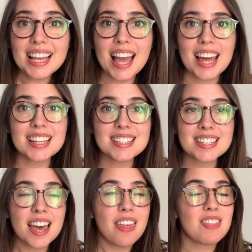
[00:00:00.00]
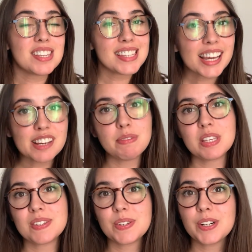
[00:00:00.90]
And the second
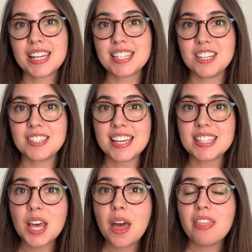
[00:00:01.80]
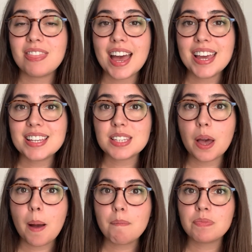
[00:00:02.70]
piece of Soul Kids news is
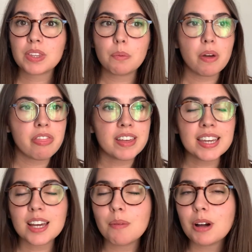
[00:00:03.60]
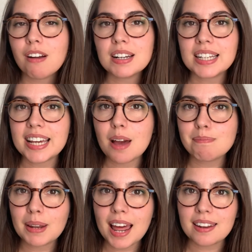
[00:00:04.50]
we're thinking up currently and
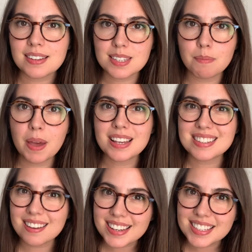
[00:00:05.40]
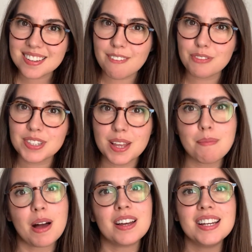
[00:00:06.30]
planning some exciting stuff for
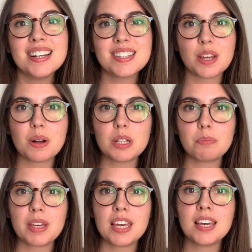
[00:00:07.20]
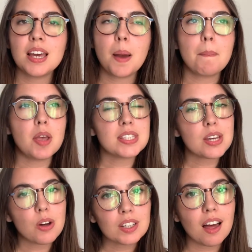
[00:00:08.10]
summer. So it'll be mostly
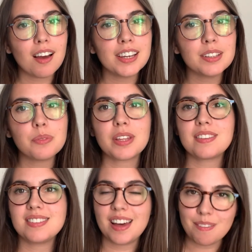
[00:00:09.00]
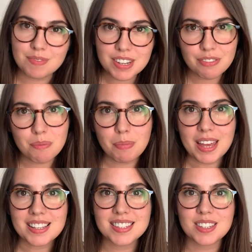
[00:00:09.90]
online with different
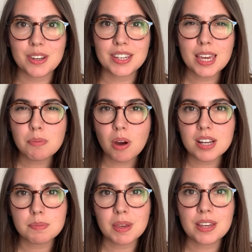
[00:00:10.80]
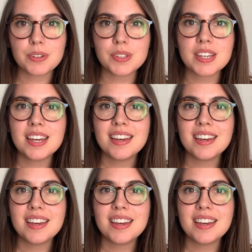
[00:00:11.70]
bits, so keep your eyes peeled.